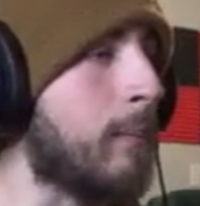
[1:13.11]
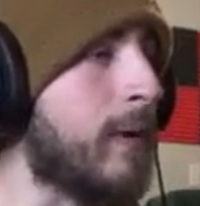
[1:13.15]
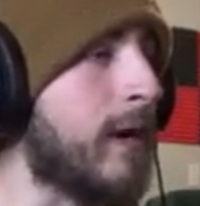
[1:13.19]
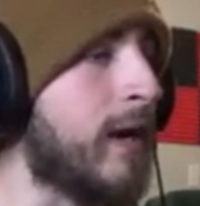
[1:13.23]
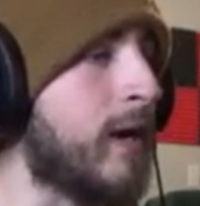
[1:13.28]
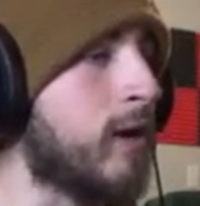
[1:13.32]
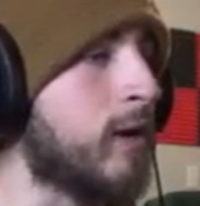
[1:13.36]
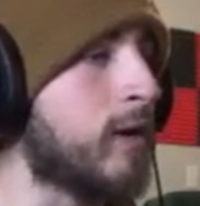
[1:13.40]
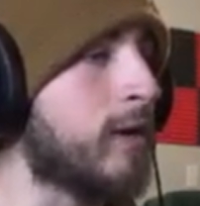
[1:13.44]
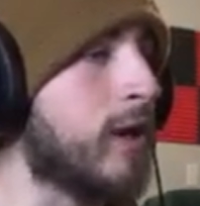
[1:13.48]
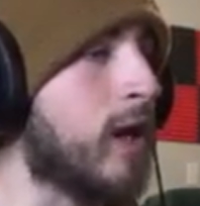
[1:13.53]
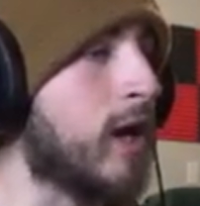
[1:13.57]

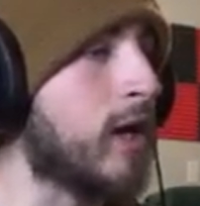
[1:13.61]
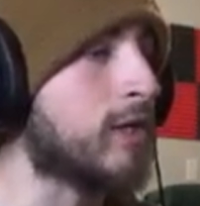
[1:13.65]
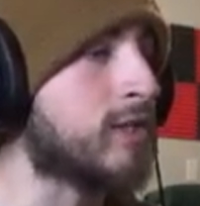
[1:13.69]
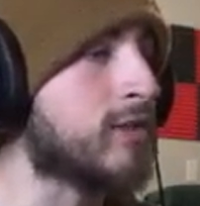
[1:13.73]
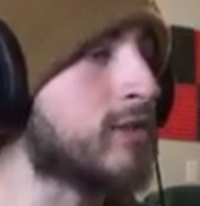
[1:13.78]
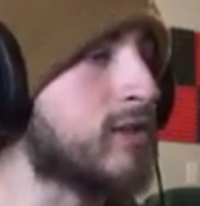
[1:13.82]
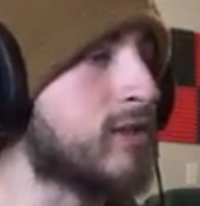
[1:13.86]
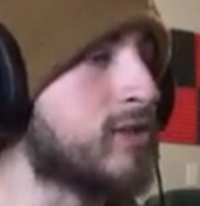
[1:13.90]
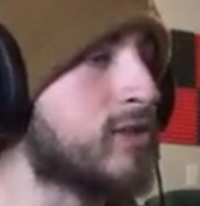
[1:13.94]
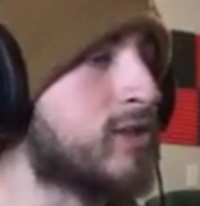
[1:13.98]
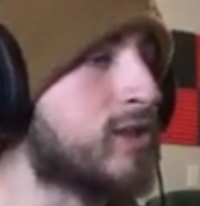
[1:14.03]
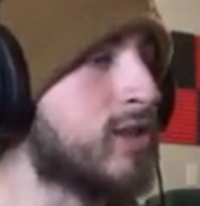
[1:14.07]
Paradox
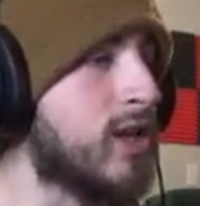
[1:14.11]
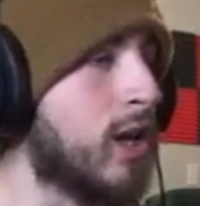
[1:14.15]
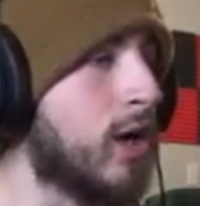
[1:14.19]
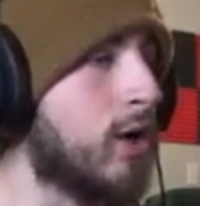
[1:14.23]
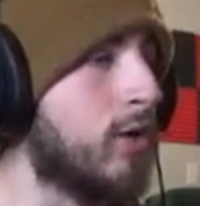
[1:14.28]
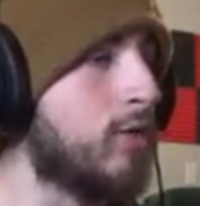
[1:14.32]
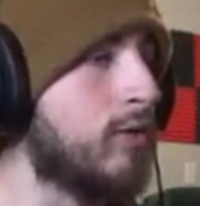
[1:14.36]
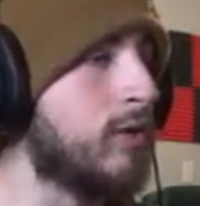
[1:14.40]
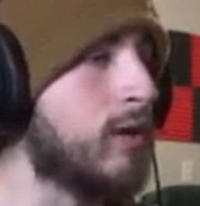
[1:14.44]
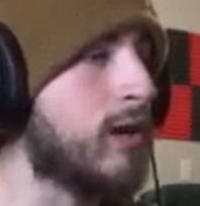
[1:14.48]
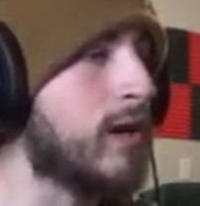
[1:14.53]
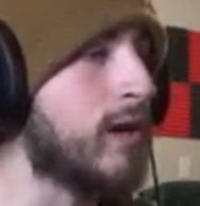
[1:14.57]

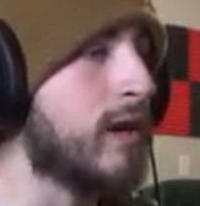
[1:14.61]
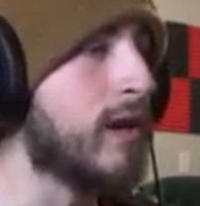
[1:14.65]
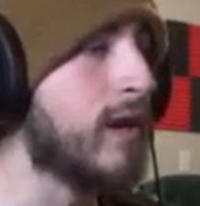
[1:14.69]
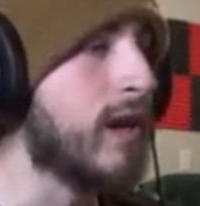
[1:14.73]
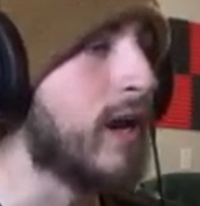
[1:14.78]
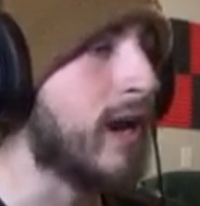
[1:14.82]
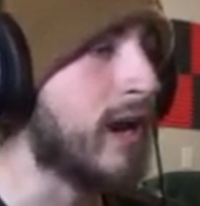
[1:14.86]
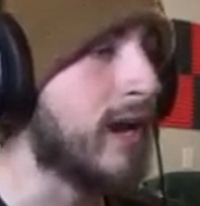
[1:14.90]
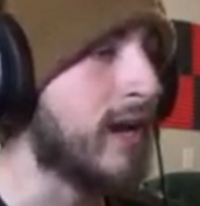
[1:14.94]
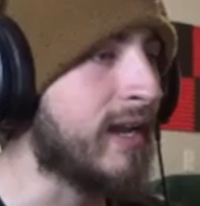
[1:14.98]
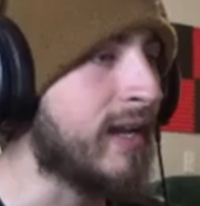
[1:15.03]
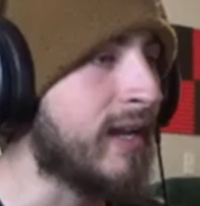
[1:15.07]
Zone,
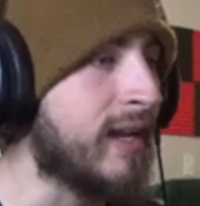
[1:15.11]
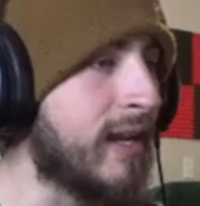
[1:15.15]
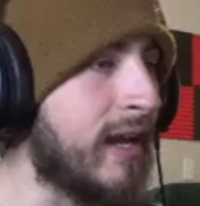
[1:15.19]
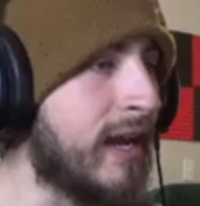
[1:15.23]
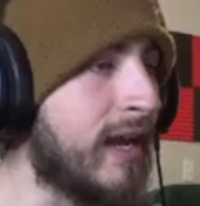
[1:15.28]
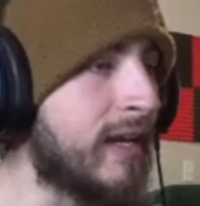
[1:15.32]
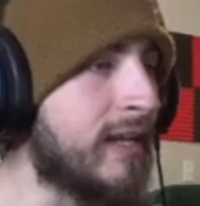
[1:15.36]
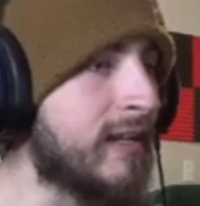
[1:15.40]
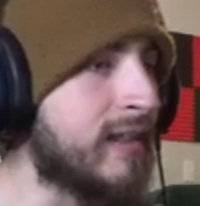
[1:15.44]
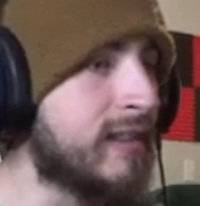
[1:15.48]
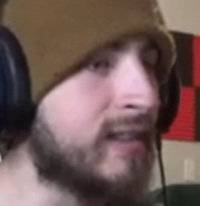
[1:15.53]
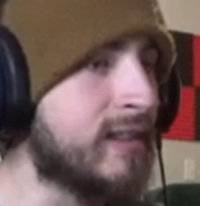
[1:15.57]
and it,
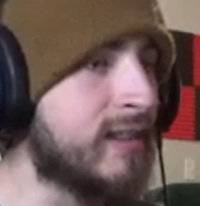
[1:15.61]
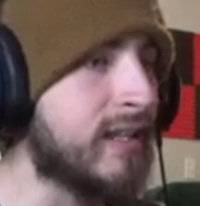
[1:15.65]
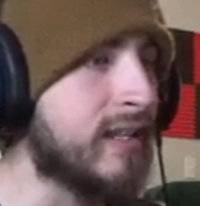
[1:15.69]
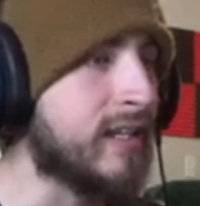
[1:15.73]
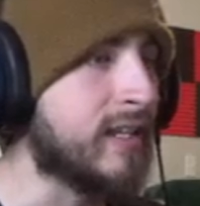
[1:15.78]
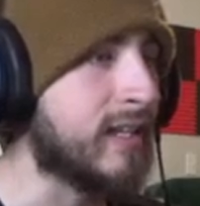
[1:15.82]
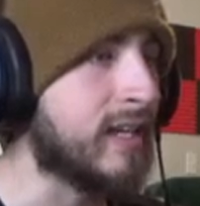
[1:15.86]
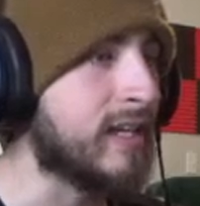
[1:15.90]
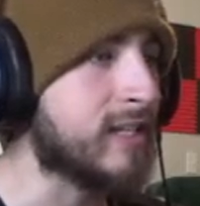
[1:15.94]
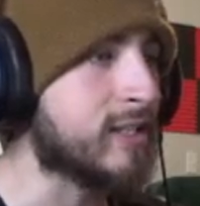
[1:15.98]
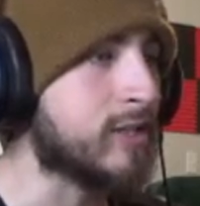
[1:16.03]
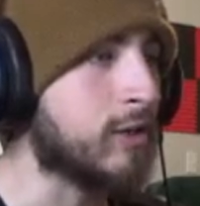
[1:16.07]
I think
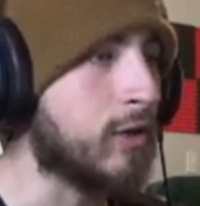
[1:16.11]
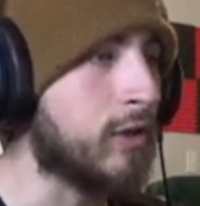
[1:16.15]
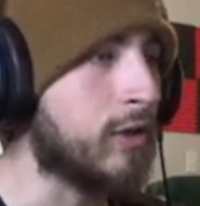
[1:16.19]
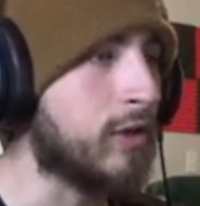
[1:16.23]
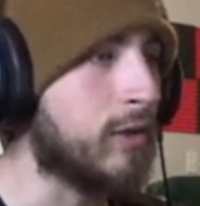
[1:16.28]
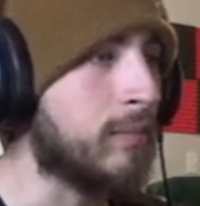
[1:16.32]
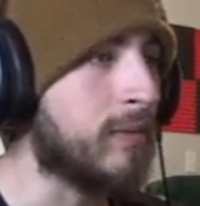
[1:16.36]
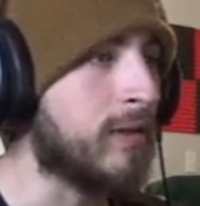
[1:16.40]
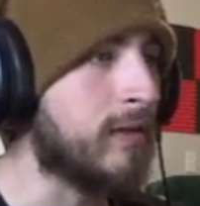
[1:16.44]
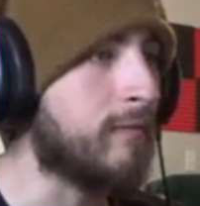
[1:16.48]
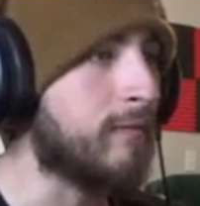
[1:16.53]
it's going to be